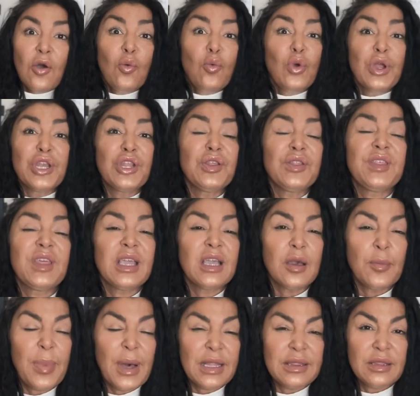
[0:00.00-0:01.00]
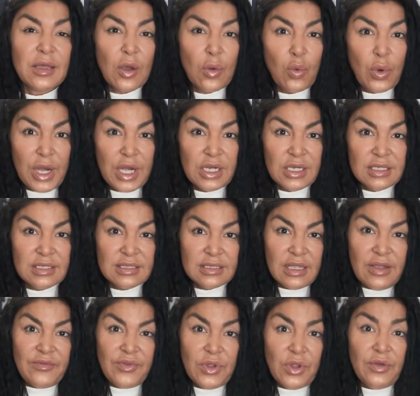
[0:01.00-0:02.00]
When you think about the awareness
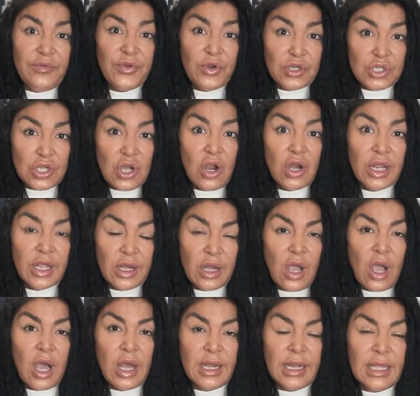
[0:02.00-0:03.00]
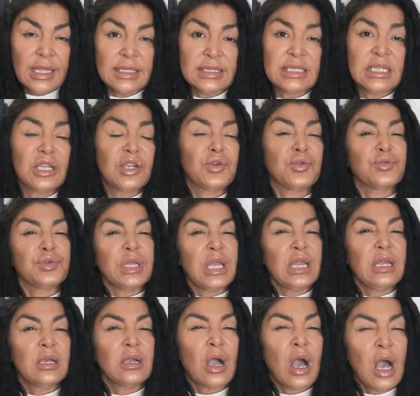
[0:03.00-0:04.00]
level of your target audience and
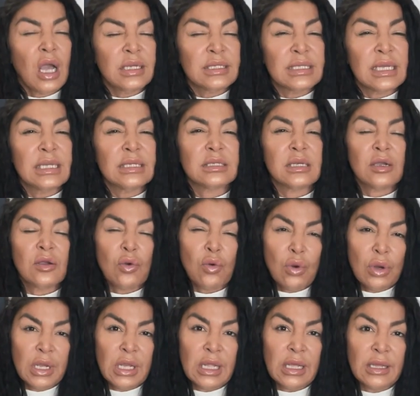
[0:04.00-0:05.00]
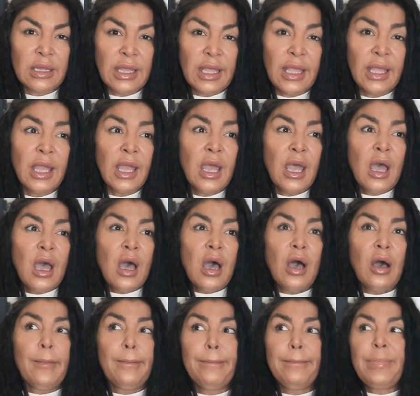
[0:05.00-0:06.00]
create content accordingly,
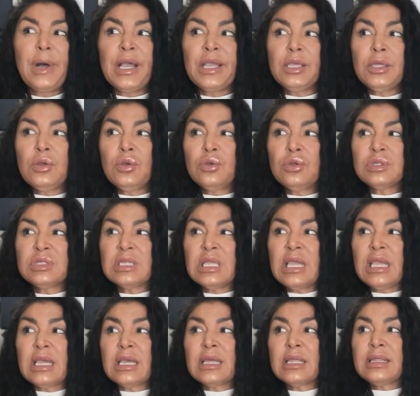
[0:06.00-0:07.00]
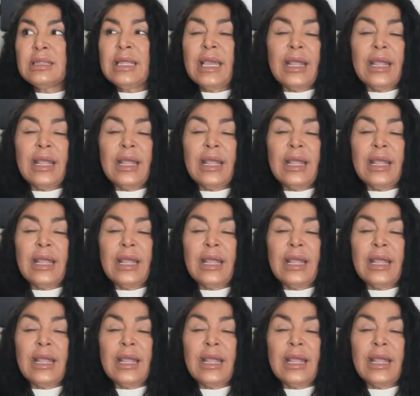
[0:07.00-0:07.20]
um, by using